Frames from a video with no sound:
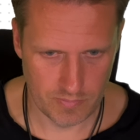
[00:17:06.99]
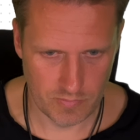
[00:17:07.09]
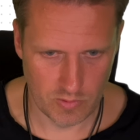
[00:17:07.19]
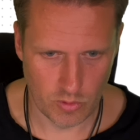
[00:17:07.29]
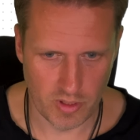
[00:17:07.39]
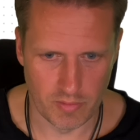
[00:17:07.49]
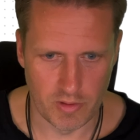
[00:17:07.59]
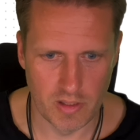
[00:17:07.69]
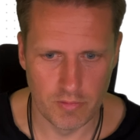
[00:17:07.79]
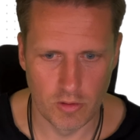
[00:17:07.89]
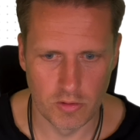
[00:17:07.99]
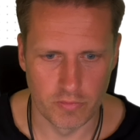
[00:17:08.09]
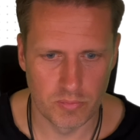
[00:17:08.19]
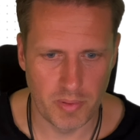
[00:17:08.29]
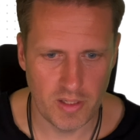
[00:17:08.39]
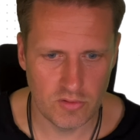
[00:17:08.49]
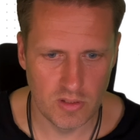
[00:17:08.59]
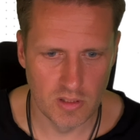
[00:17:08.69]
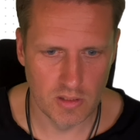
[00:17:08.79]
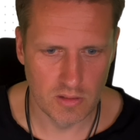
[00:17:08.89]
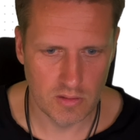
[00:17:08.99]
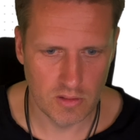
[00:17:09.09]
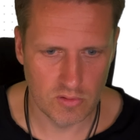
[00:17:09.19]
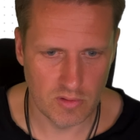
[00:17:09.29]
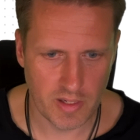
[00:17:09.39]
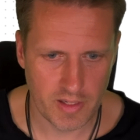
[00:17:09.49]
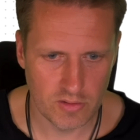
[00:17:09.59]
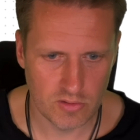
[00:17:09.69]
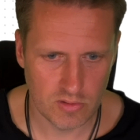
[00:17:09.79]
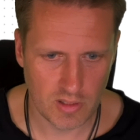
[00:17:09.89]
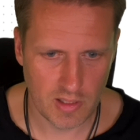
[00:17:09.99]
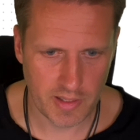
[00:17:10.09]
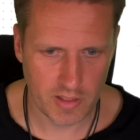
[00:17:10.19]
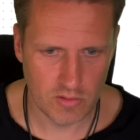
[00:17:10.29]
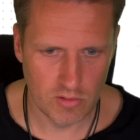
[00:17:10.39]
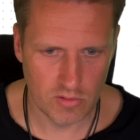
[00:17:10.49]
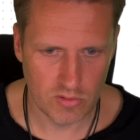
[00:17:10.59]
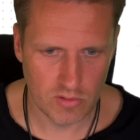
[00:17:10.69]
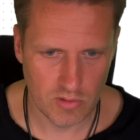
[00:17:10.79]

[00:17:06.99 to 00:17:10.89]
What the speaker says: Okay, we have a lot of space here. That's nice. I like this.